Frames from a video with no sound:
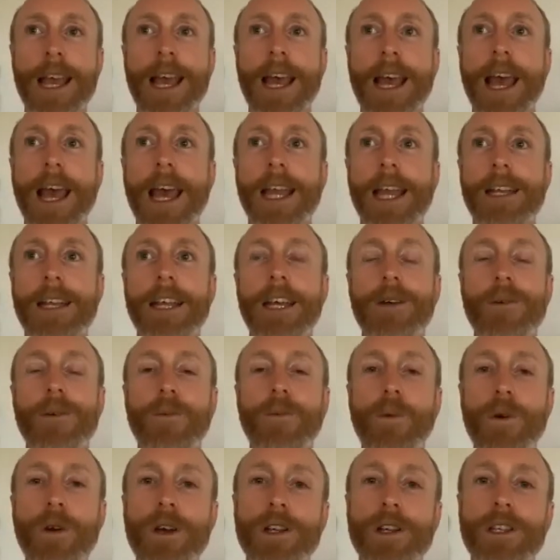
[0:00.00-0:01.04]
And it
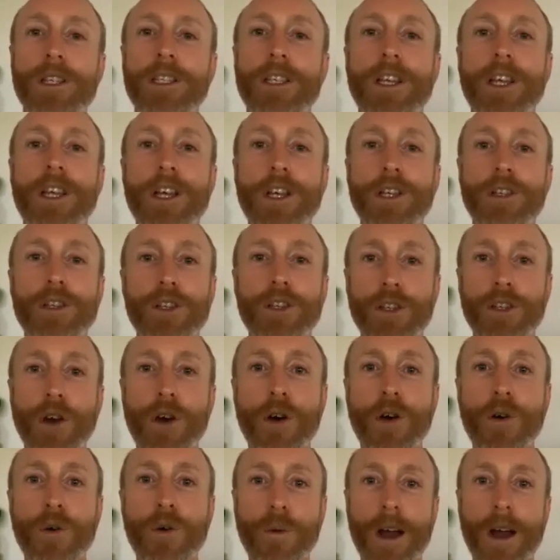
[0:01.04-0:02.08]
works
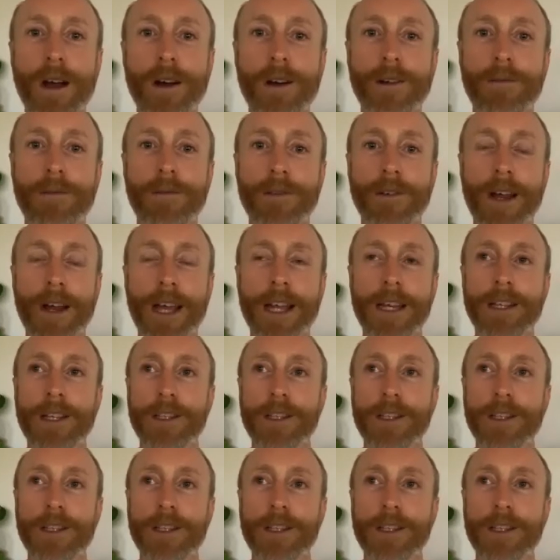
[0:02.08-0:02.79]
so well, right?